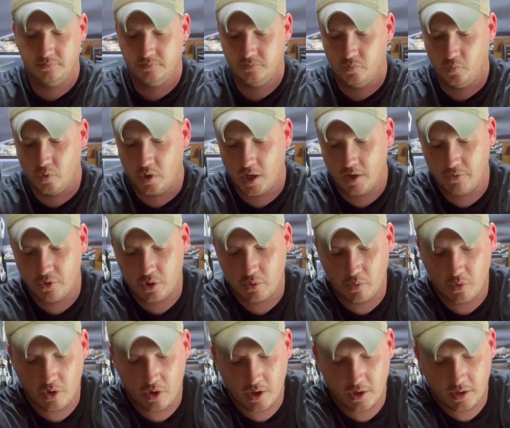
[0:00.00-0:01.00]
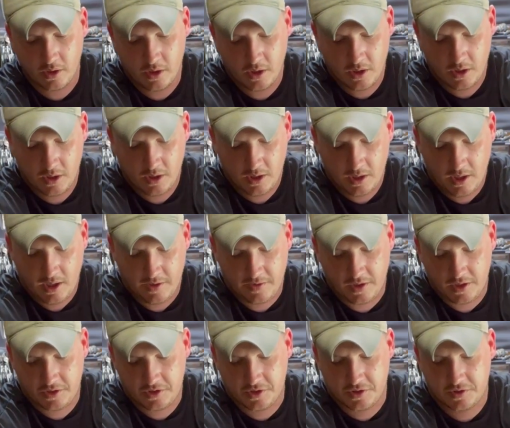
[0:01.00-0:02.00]
whatever you want, and then
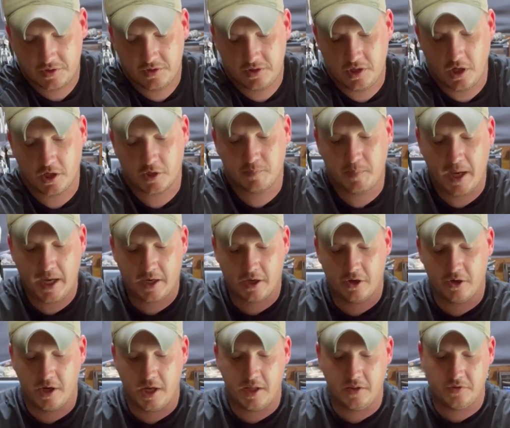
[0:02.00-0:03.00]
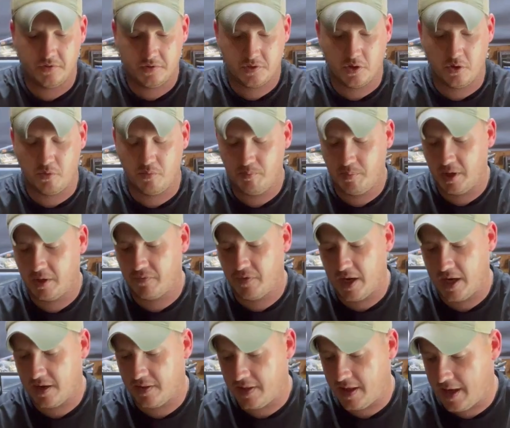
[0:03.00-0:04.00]
it just tucks back underneath. So big
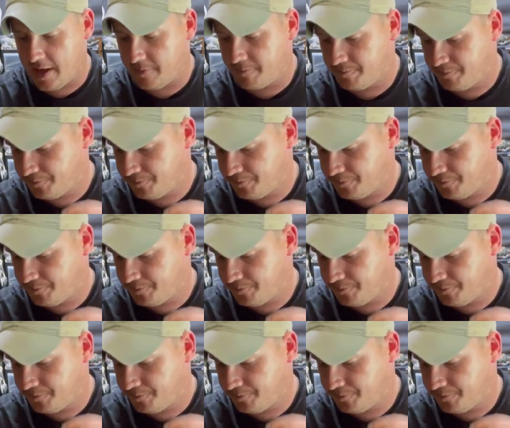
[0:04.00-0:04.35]
fan of that.